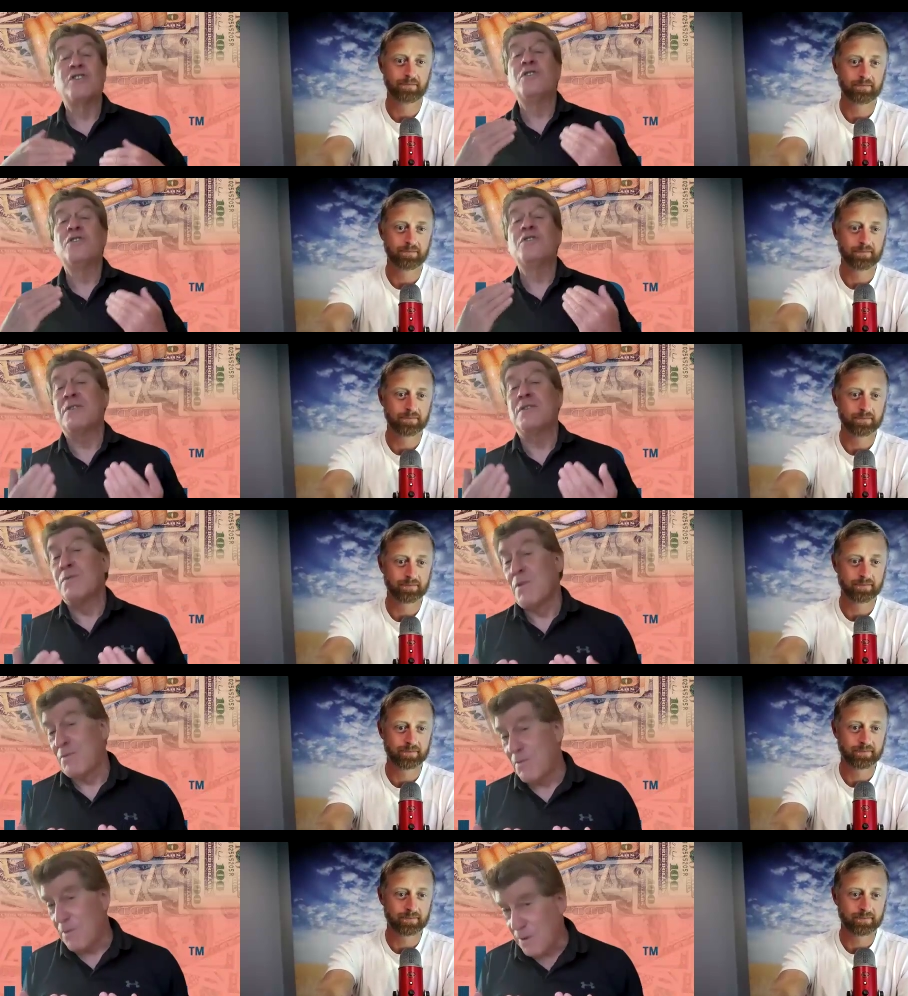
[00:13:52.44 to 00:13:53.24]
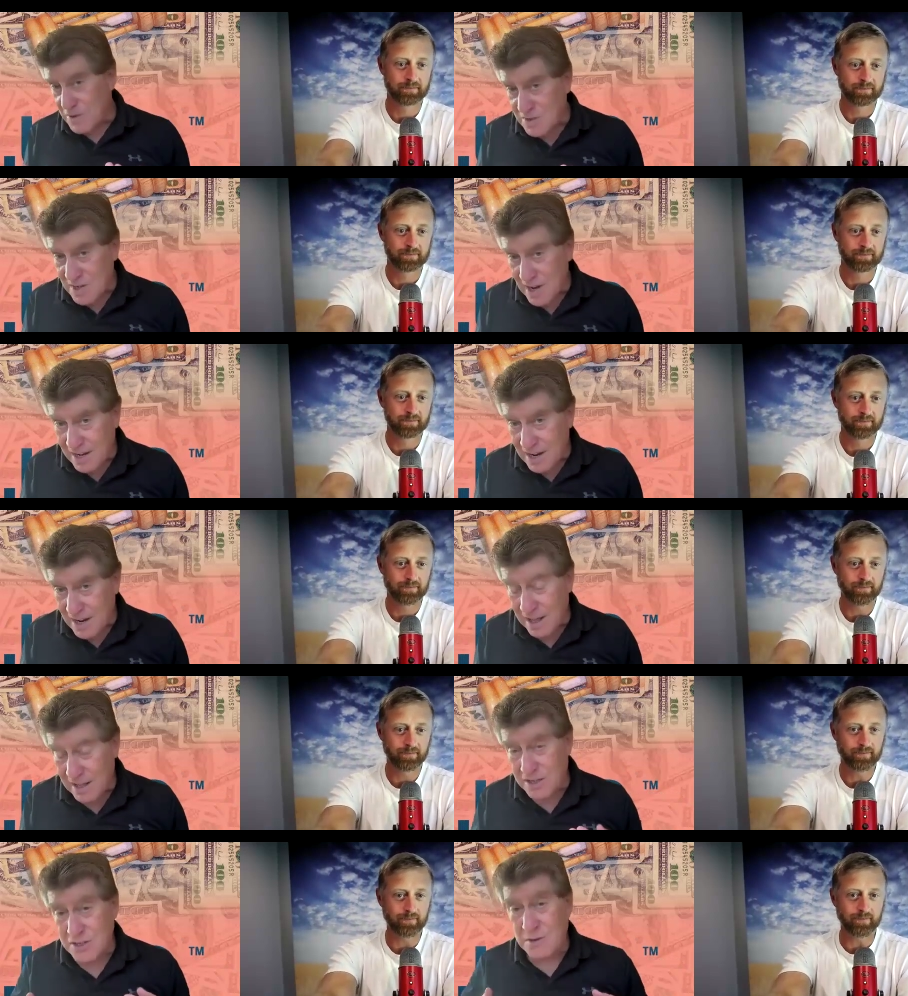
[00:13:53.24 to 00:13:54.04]
Speaker 1: using reverse
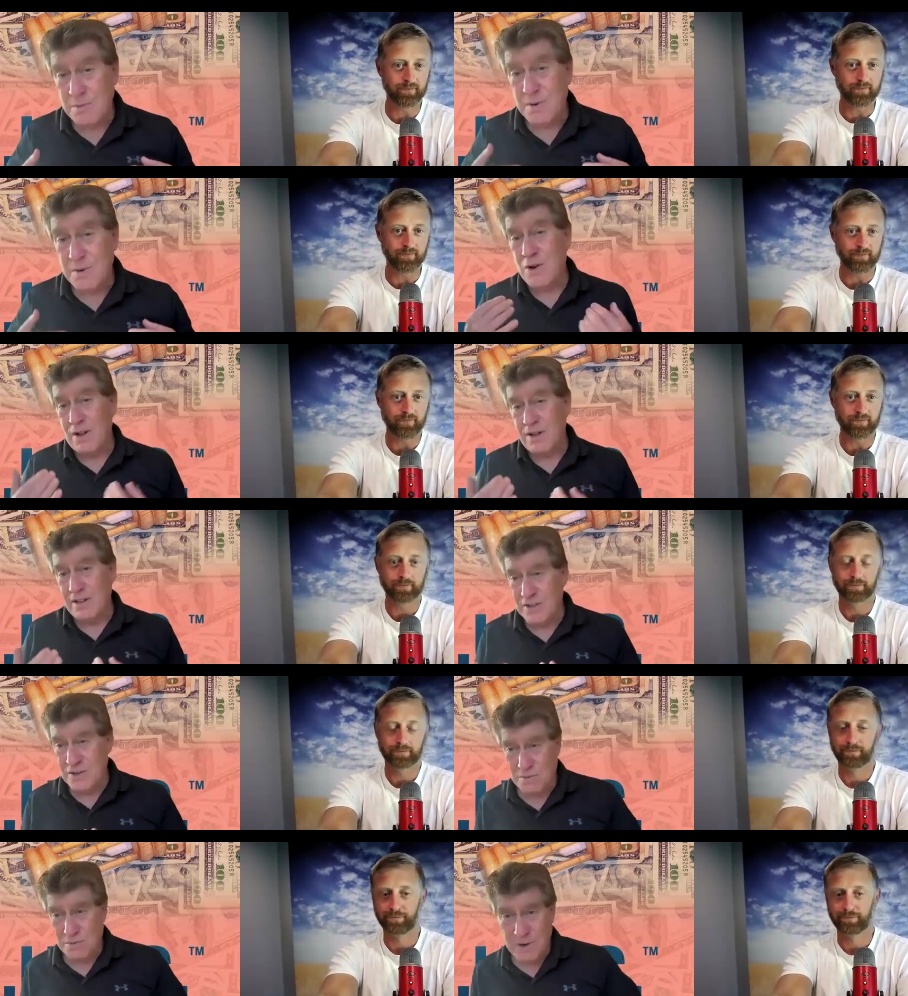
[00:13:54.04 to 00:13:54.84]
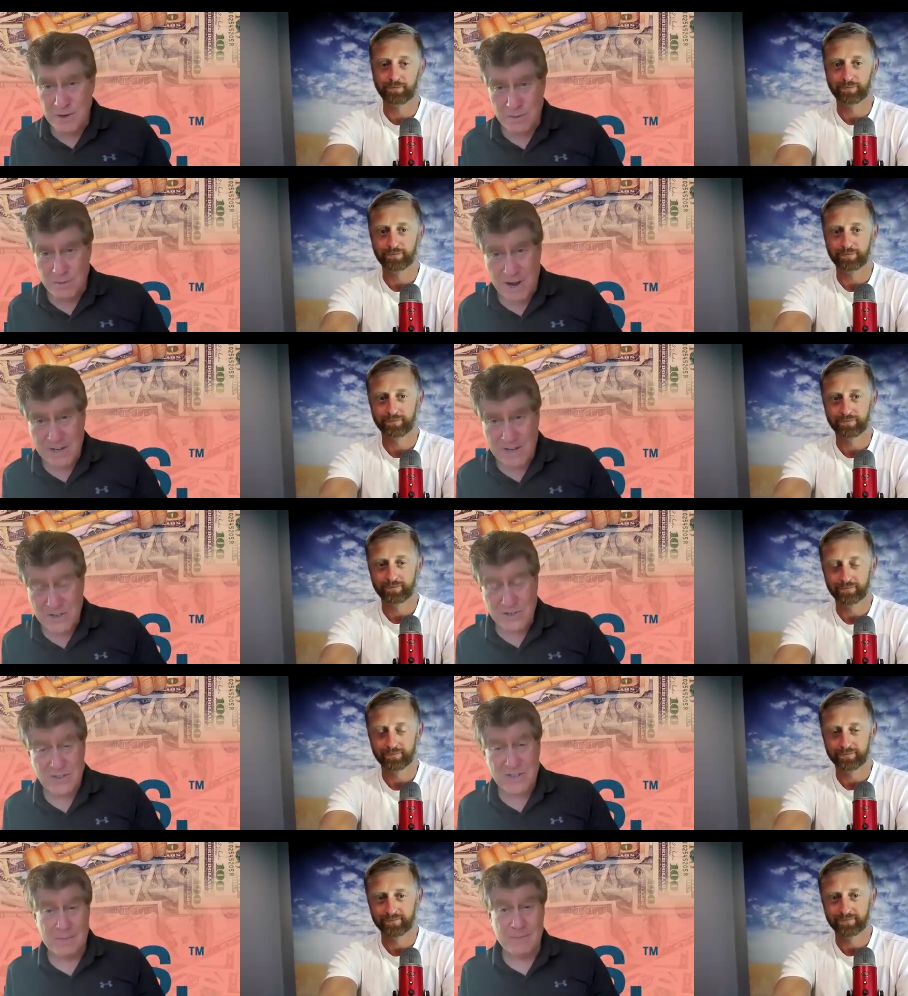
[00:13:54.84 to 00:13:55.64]
psychology. We call this
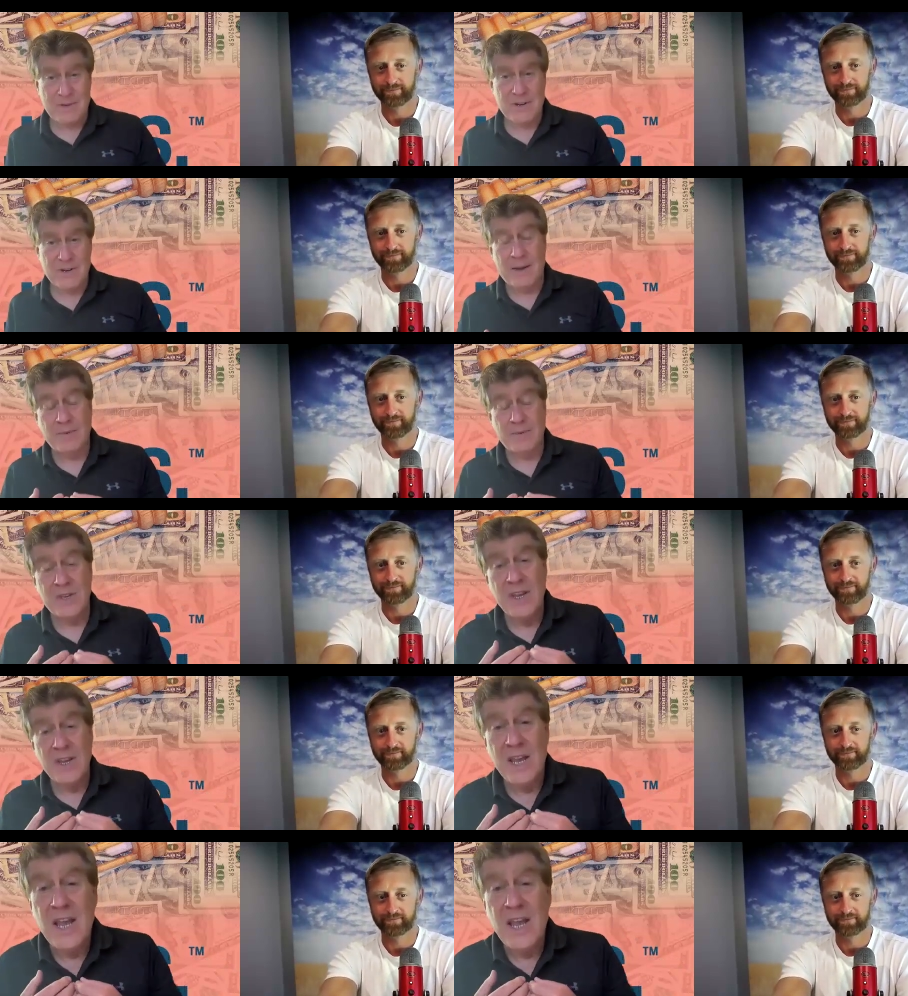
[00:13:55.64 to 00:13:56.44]
redirection sometimes.